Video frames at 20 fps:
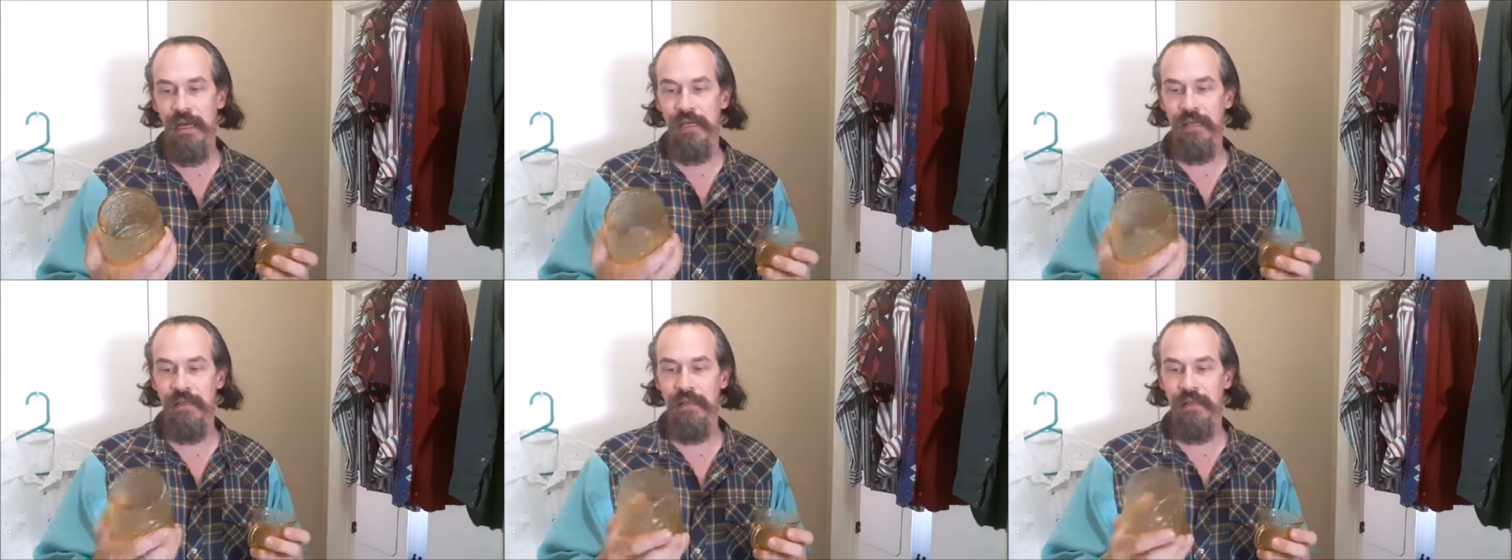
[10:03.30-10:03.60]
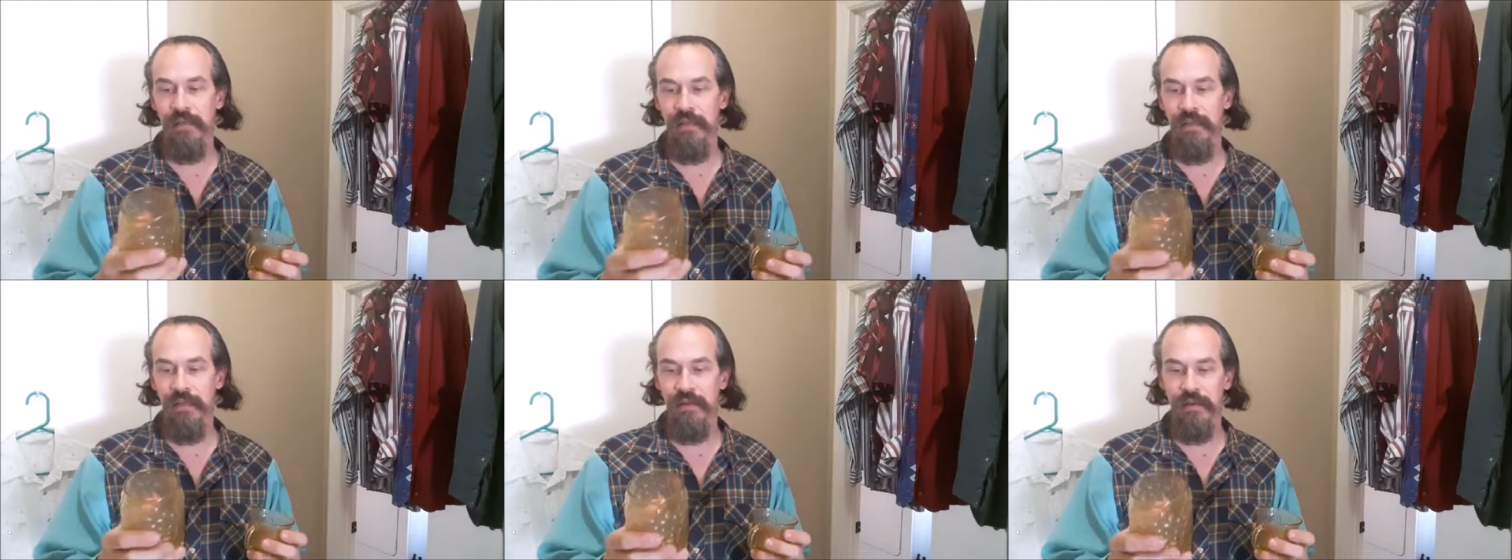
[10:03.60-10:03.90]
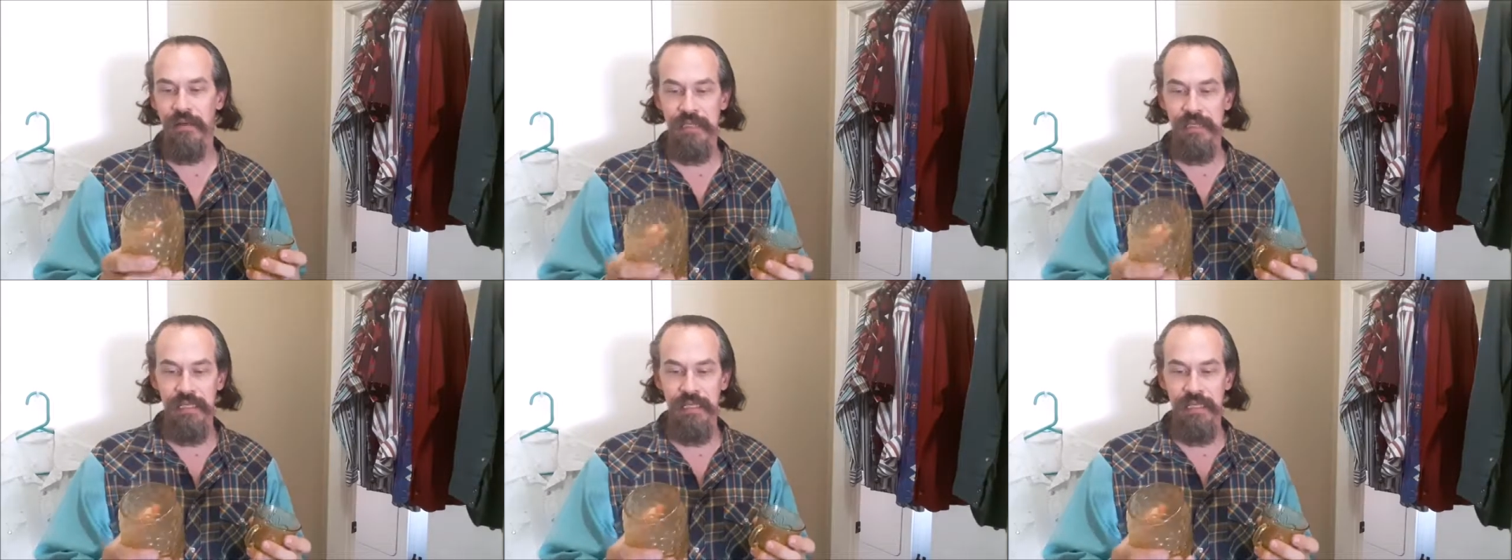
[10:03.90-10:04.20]
I couldn't
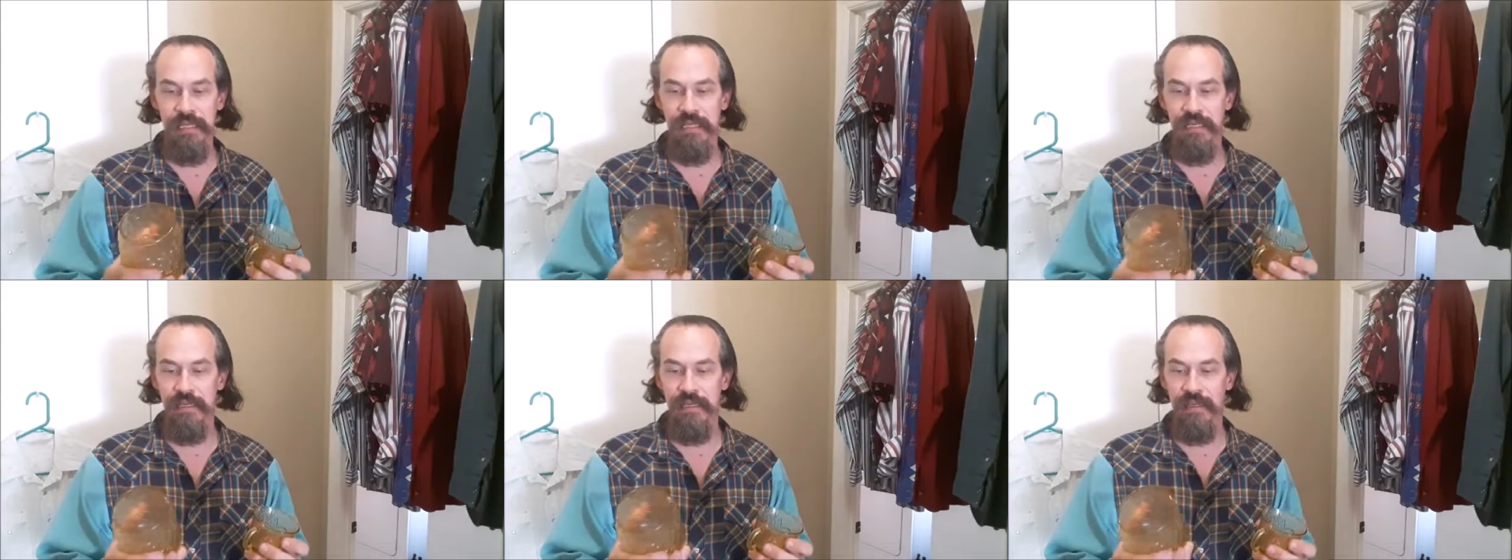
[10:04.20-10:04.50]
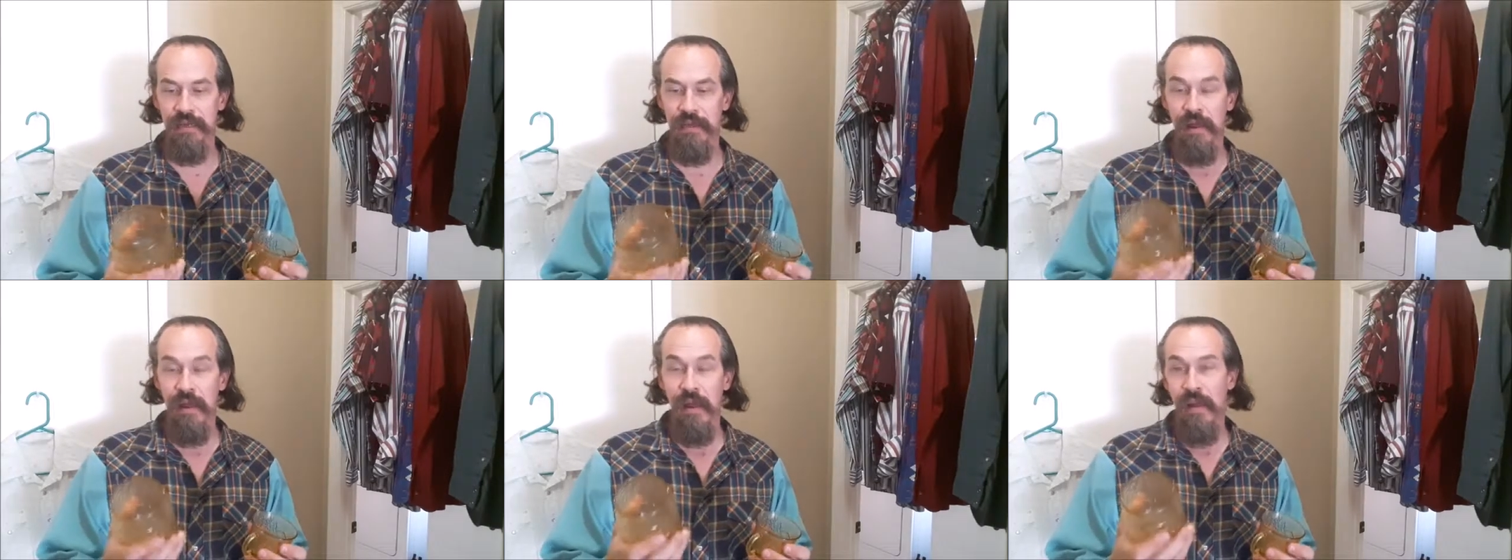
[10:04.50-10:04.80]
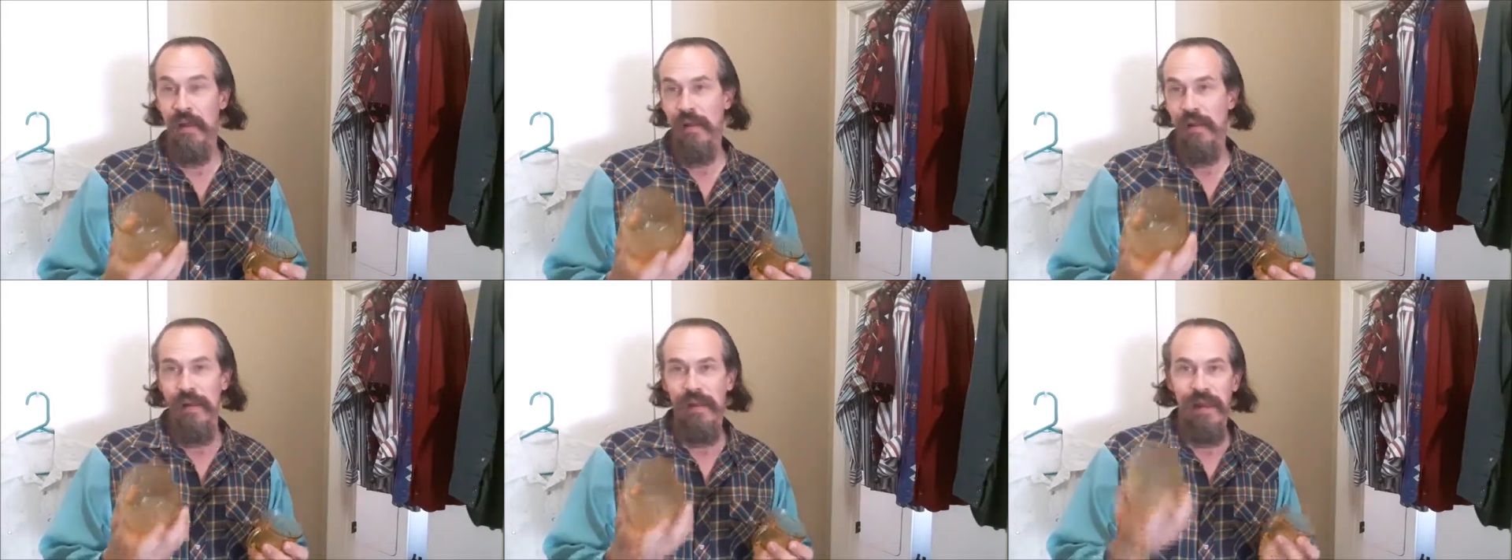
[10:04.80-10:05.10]
guarantee it.
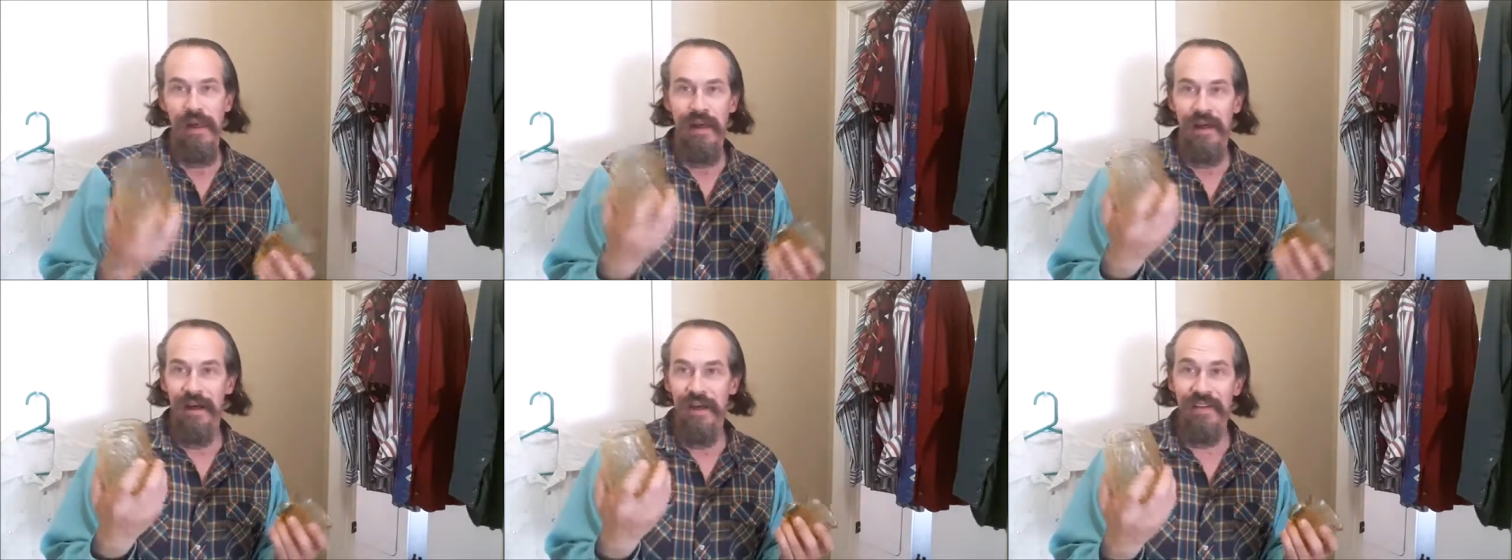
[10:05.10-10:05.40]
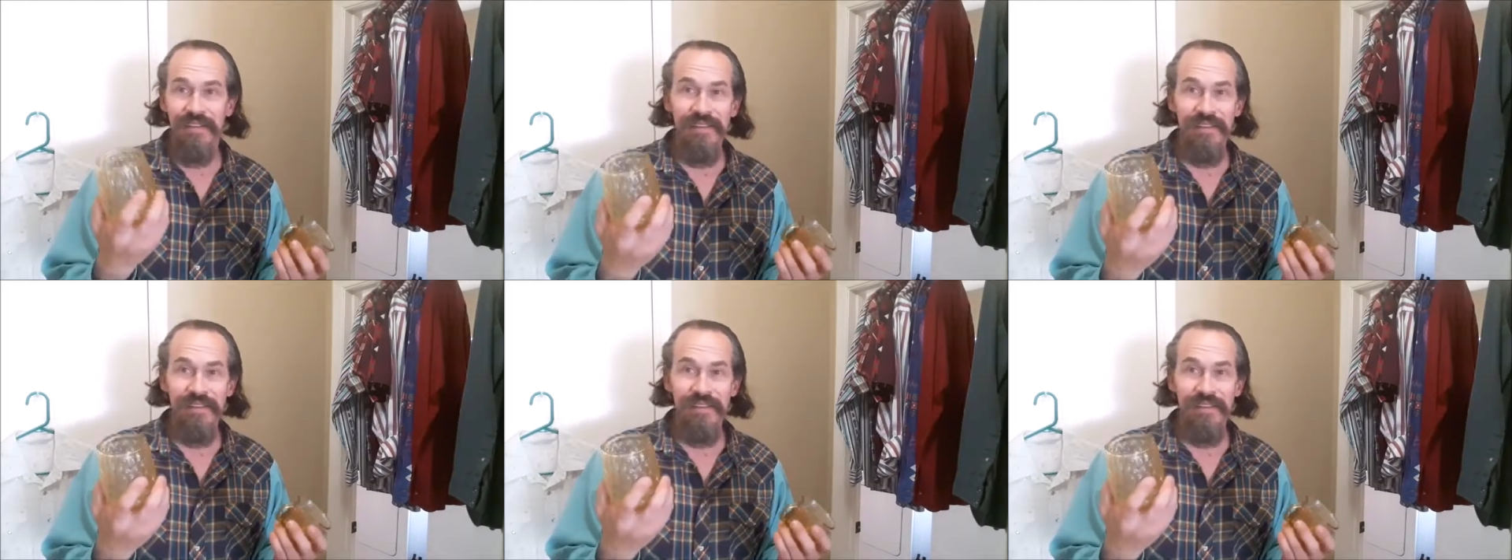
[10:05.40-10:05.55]
I'll